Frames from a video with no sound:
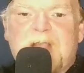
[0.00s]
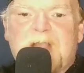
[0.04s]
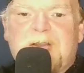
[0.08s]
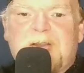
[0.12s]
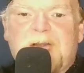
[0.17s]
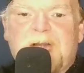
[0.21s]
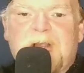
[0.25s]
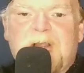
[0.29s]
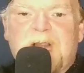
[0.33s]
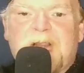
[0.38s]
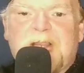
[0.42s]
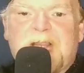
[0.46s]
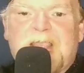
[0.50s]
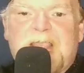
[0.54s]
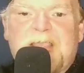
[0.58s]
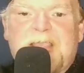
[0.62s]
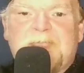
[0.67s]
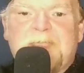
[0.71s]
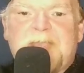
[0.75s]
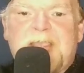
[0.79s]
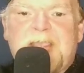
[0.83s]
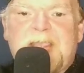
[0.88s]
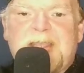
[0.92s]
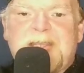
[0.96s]
in our
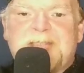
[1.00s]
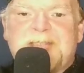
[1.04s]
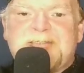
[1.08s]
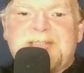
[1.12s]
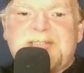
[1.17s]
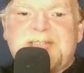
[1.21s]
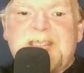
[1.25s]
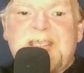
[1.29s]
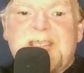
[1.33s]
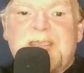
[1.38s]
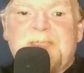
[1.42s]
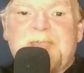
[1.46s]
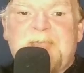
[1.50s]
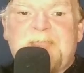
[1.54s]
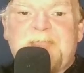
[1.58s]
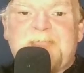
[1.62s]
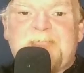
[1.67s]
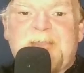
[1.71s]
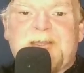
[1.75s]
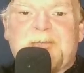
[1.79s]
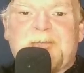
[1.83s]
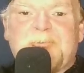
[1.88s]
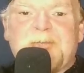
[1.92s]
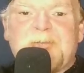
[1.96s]
game, and as DM I
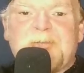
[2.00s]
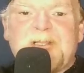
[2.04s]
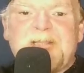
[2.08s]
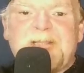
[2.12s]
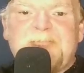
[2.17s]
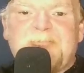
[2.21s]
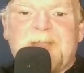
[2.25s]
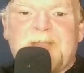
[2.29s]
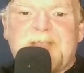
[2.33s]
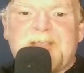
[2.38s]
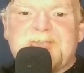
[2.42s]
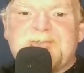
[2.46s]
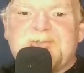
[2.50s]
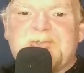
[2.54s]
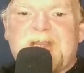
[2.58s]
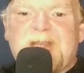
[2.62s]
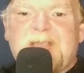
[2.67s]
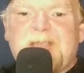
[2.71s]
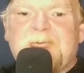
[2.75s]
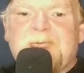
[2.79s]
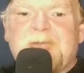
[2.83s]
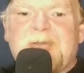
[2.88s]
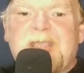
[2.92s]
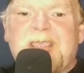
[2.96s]
find it really
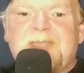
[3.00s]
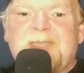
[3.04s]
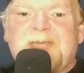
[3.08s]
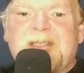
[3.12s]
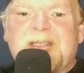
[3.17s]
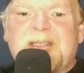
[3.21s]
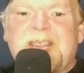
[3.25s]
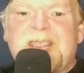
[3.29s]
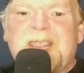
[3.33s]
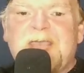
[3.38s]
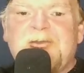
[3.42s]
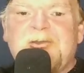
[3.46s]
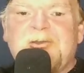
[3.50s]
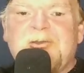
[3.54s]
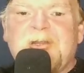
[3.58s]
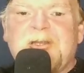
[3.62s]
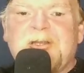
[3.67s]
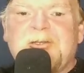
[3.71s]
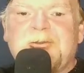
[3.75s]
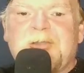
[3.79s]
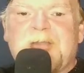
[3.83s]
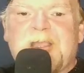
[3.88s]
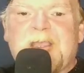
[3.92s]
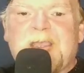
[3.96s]
frustrating when I have an encounter
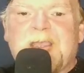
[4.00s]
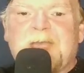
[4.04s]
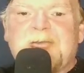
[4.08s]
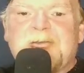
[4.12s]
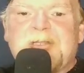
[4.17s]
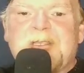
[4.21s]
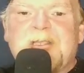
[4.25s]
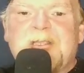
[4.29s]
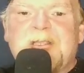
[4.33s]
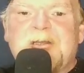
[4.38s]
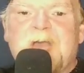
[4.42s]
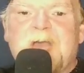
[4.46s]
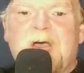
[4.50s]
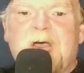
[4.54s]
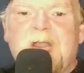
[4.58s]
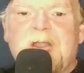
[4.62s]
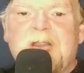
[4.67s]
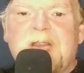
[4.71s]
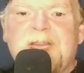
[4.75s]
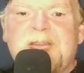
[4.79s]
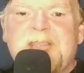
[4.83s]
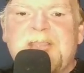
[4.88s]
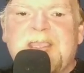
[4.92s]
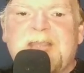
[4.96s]
underground and
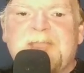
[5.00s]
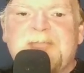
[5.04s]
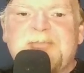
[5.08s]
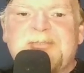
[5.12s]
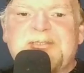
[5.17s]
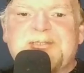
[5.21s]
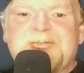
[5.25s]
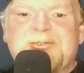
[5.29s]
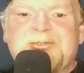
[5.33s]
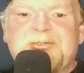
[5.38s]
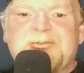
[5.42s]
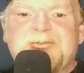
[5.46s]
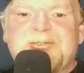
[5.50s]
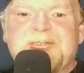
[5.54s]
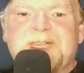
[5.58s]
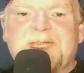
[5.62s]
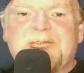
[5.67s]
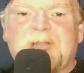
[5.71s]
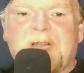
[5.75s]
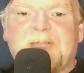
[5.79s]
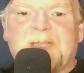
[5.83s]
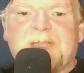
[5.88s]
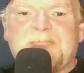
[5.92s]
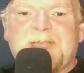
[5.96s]
all the enemies are using
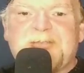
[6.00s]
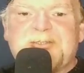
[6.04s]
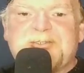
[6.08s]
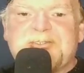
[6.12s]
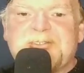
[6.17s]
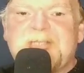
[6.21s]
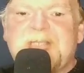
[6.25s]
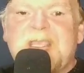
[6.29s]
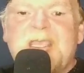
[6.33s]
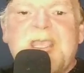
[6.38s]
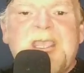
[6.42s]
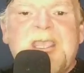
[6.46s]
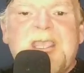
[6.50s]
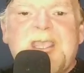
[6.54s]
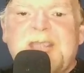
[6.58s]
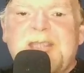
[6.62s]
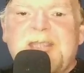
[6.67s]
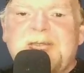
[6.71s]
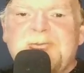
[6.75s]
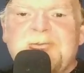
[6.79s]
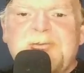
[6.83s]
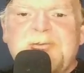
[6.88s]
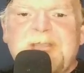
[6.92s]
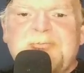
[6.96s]
dark vision and
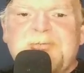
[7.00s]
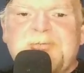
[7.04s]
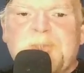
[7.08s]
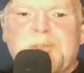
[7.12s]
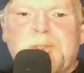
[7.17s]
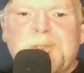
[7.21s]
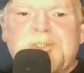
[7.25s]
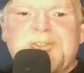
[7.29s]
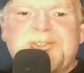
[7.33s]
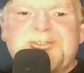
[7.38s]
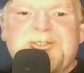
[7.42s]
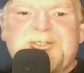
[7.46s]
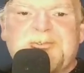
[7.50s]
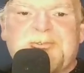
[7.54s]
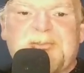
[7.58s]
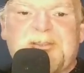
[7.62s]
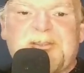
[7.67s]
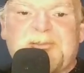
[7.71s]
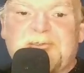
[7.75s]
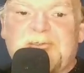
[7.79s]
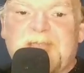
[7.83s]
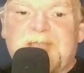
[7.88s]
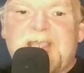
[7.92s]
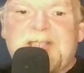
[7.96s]
don't have torches or
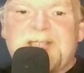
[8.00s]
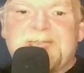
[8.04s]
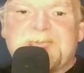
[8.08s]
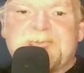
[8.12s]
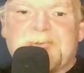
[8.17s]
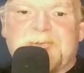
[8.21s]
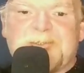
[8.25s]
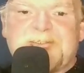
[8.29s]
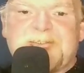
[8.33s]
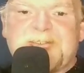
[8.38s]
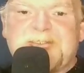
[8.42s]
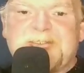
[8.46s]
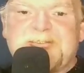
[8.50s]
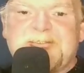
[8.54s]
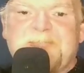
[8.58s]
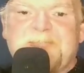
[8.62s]
other light sources.